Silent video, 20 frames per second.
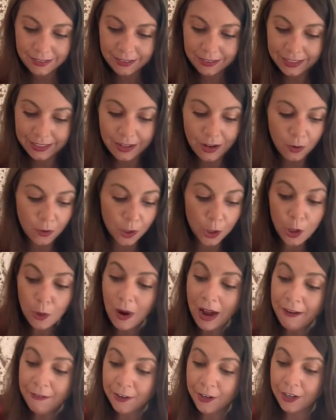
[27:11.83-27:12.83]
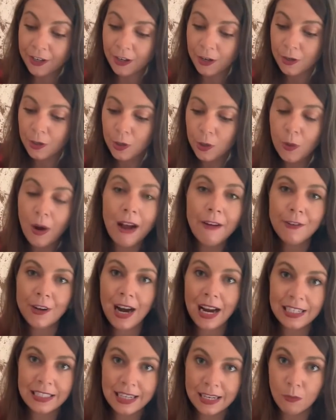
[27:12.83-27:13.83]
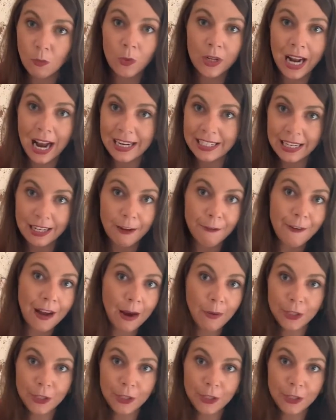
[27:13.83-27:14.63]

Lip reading: you know, whoever would identify,